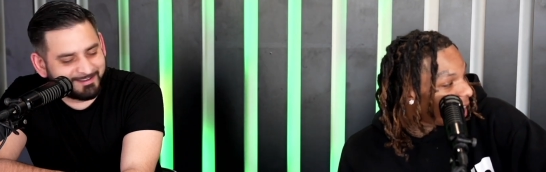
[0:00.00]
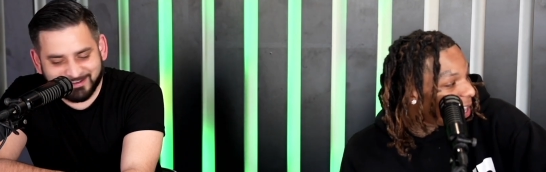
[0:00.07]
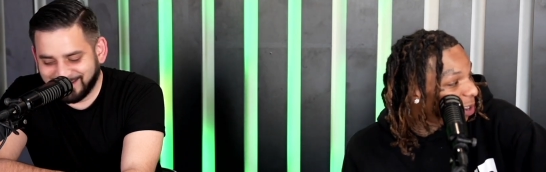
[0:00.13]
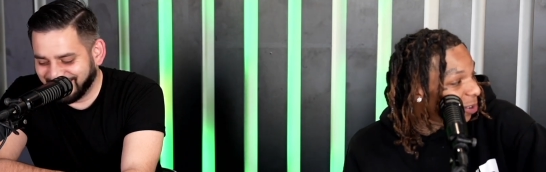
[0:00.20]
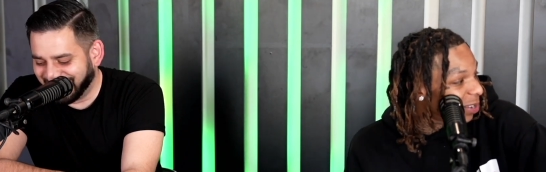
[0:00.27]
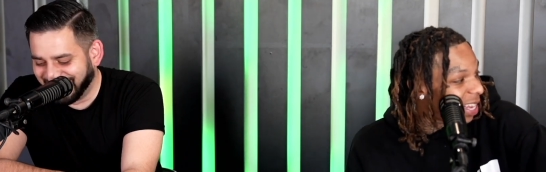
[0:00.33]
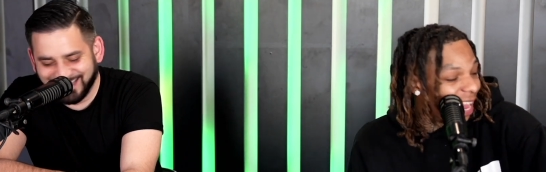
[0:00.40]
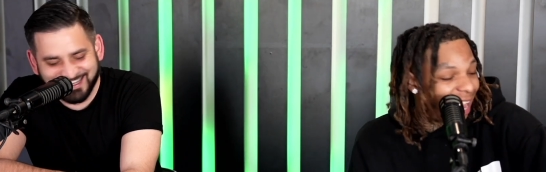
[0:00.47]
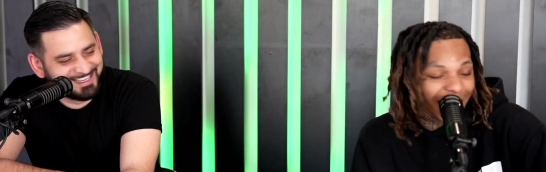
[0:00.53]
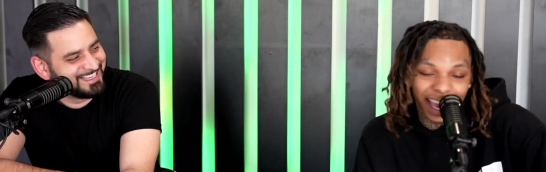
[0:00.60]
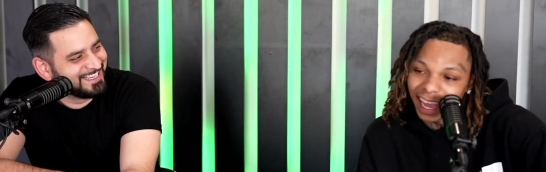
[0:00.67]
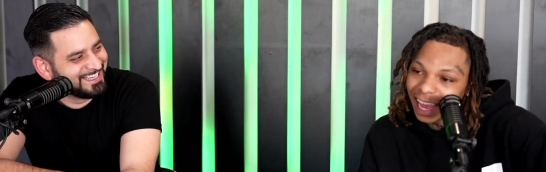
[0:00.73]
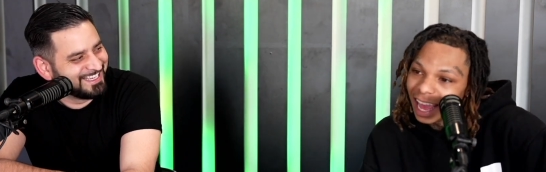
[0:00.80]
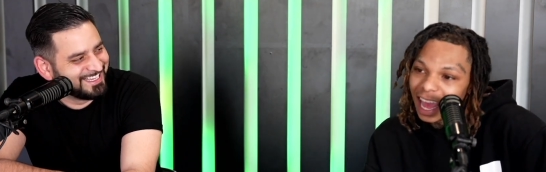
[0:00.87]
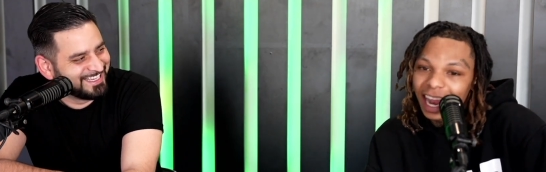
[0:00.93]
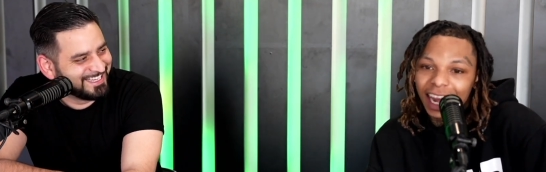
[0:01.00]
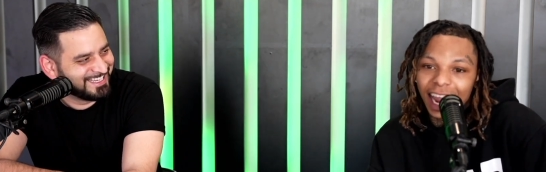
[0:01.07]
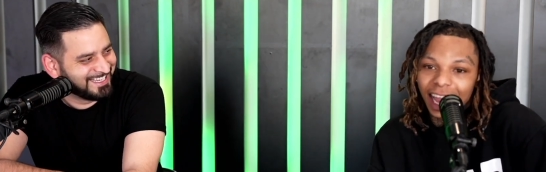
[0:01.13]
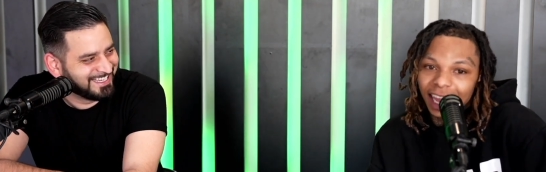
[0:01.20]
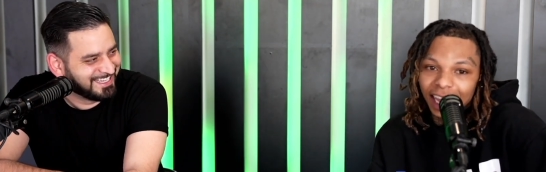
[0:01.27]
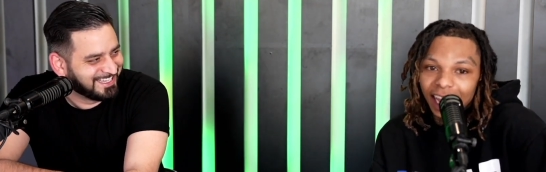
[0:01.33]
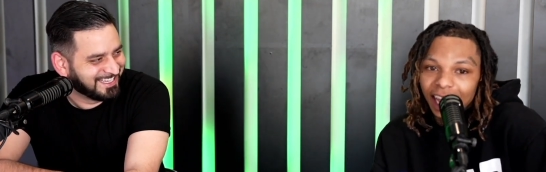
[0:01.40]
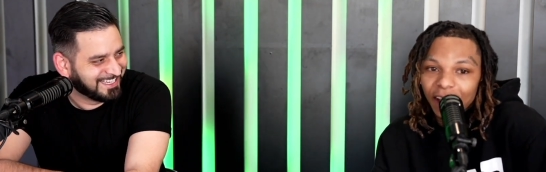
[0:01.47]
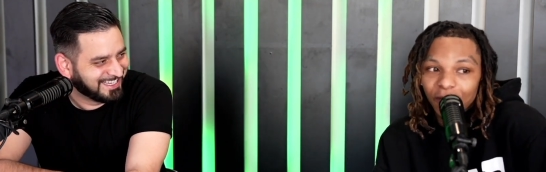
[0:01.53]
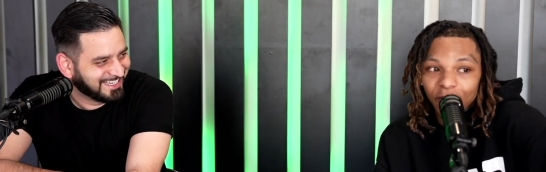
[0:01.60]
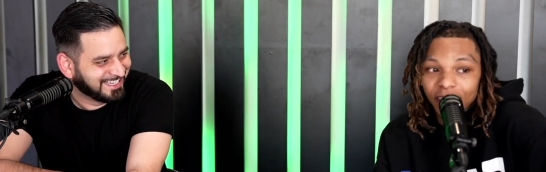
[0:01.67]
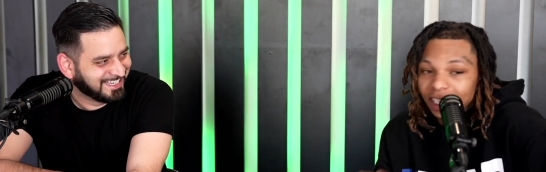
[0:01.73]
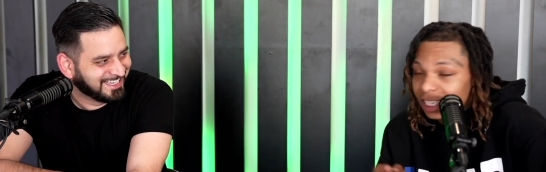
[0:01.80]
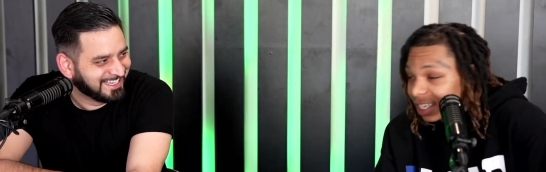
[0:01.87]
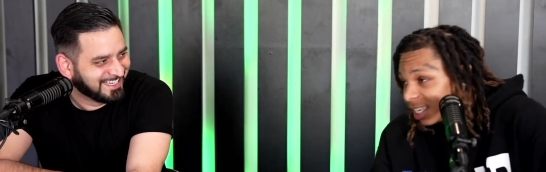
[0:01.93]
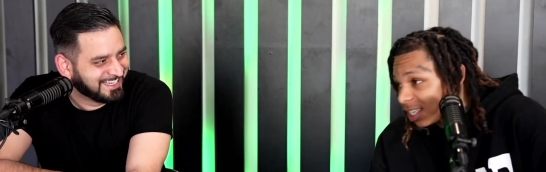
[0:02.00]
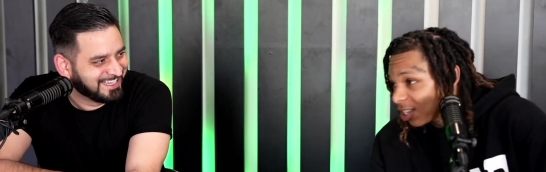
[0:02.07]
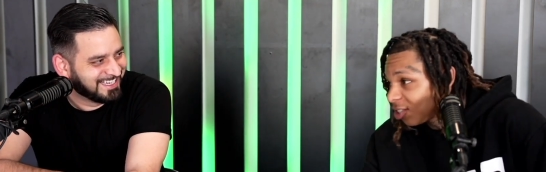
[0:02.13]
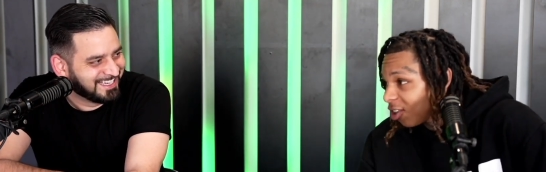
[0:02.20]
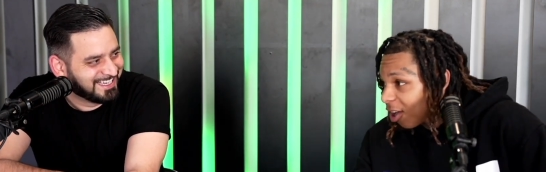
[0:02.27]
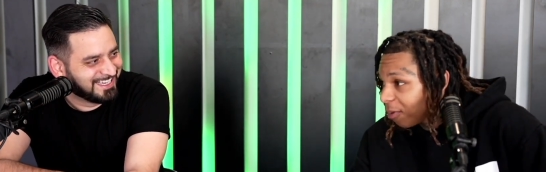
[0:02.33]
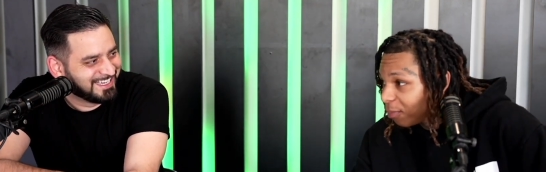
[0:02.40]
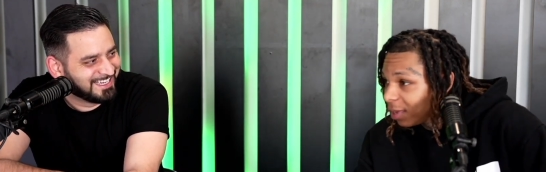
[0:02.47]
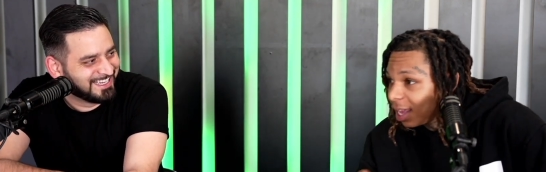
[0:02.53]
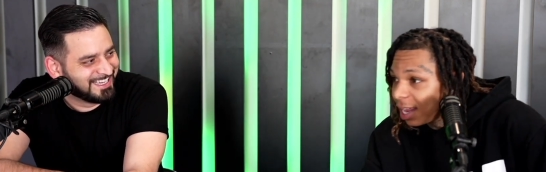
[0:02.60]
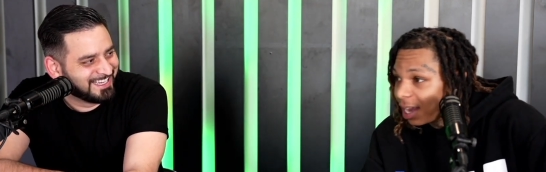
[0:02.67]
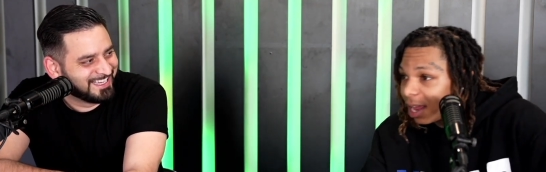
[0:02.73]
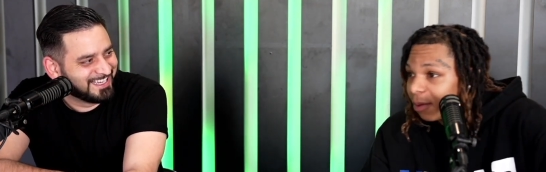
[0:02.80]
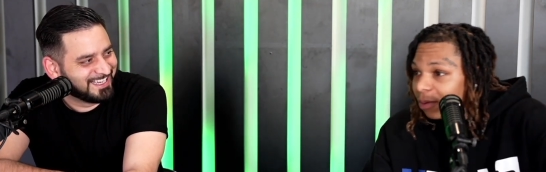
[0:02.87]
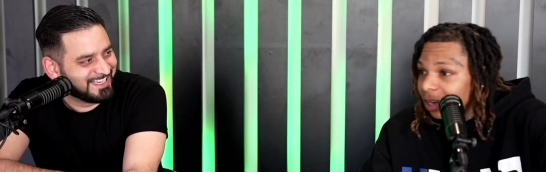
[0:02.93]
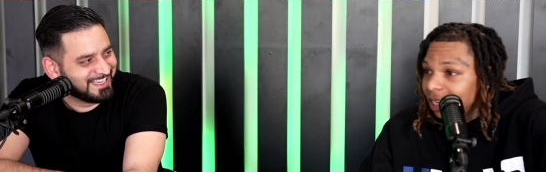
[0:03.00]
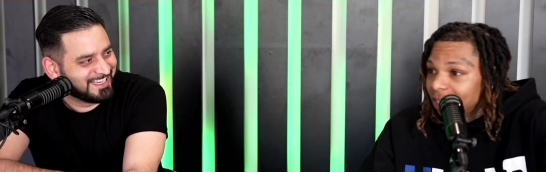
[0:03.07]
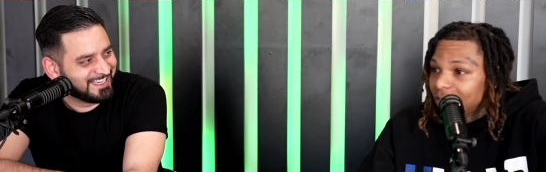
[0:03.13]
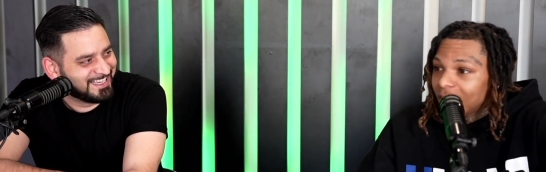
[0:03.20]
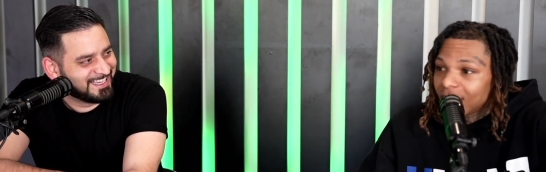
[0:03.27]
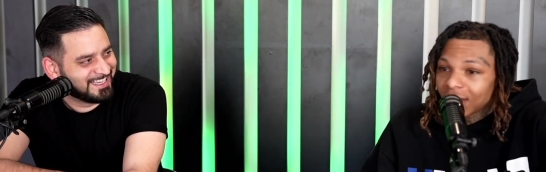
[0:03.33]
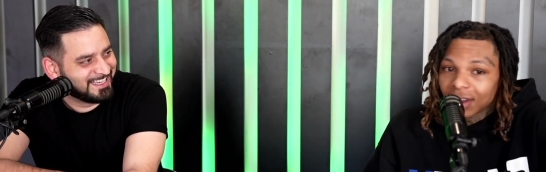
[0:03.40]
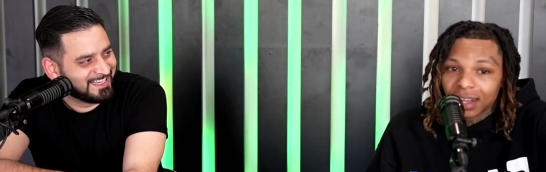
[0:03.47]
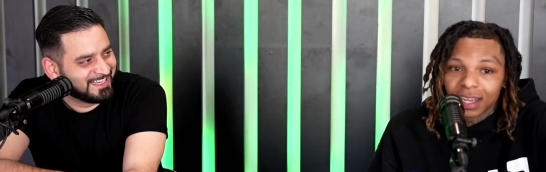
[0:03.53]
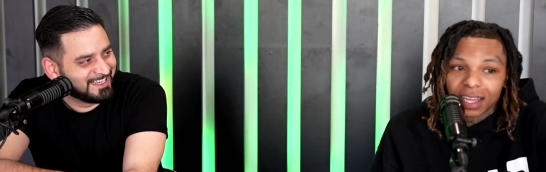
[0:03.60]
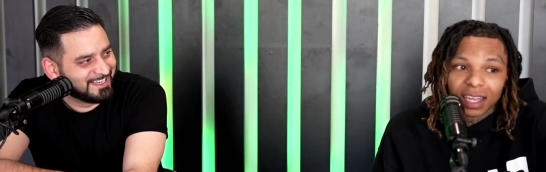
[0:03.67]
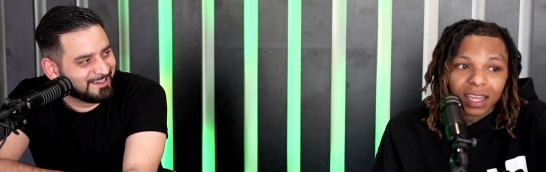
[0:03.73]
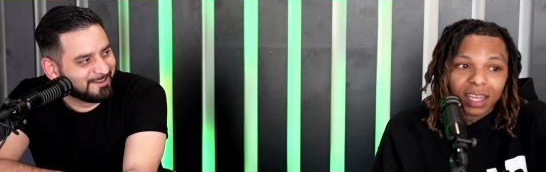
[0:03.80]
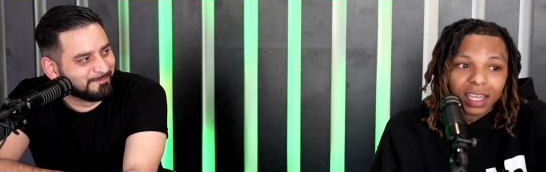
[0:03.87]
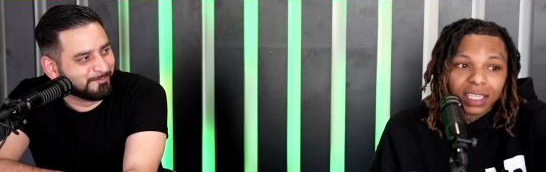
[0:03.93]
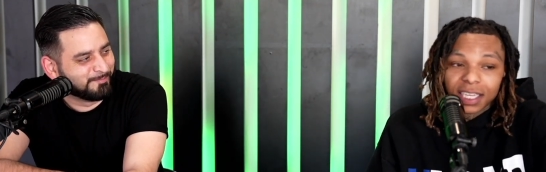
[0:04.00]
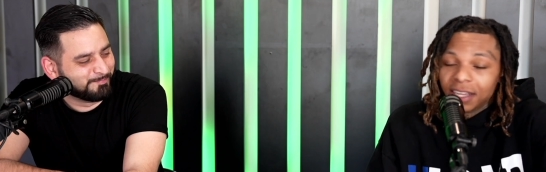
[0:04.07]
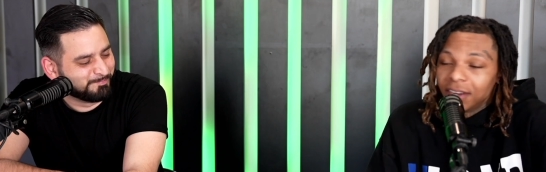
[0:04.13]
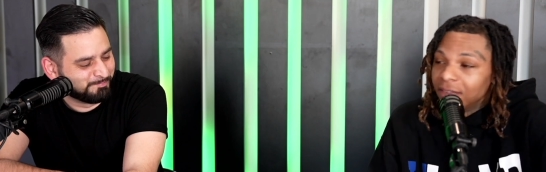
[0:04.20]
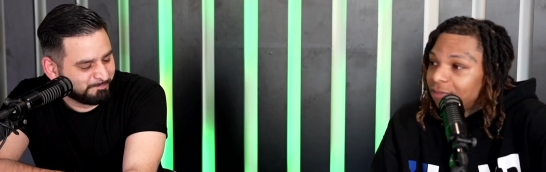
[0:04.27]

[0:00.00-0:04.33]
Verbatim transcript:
Speaker 1: okay. Like we just start being able to, you know, see the mm,